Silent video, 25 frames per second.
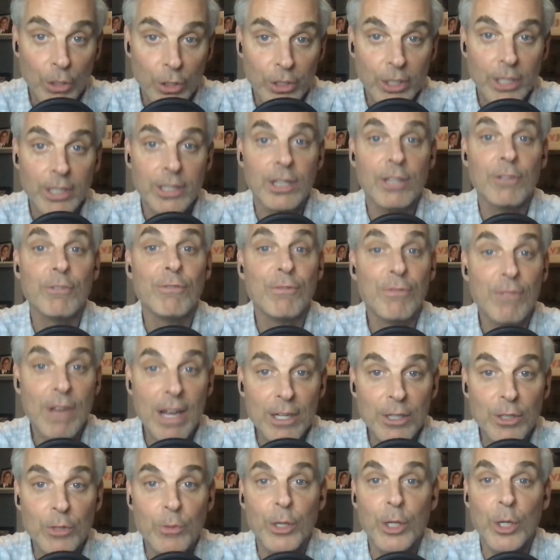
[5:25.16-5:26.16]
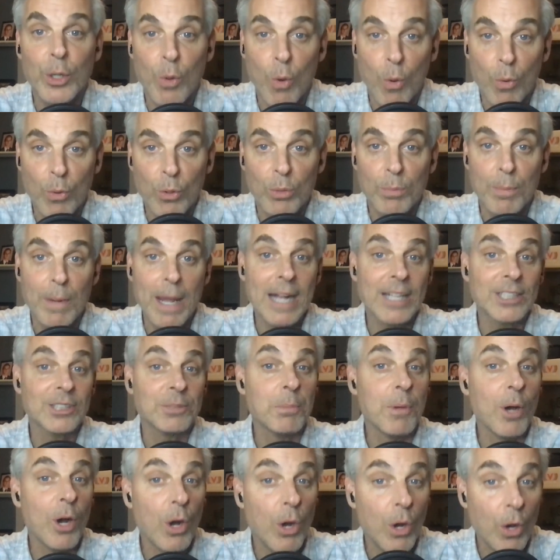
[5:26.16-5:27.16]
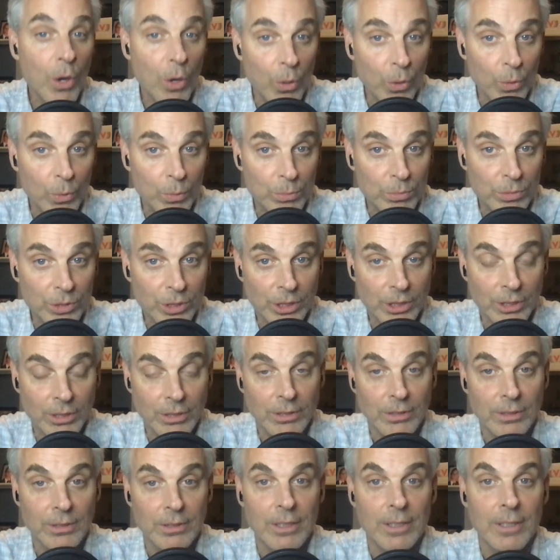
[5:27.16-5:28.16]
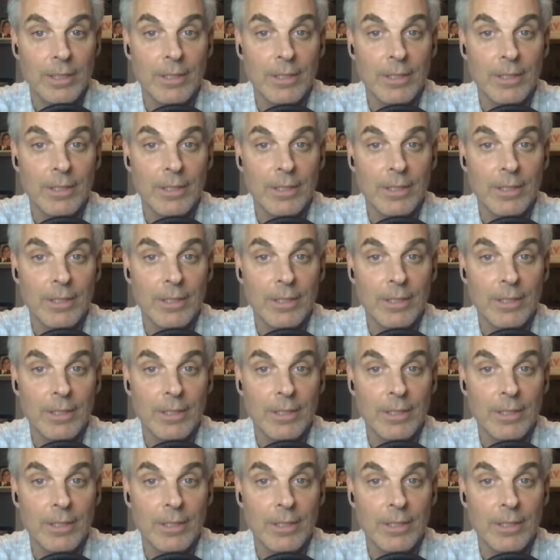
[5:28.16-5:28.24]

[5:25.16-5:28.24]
Look at the veteran quarterbacks, Mahomes.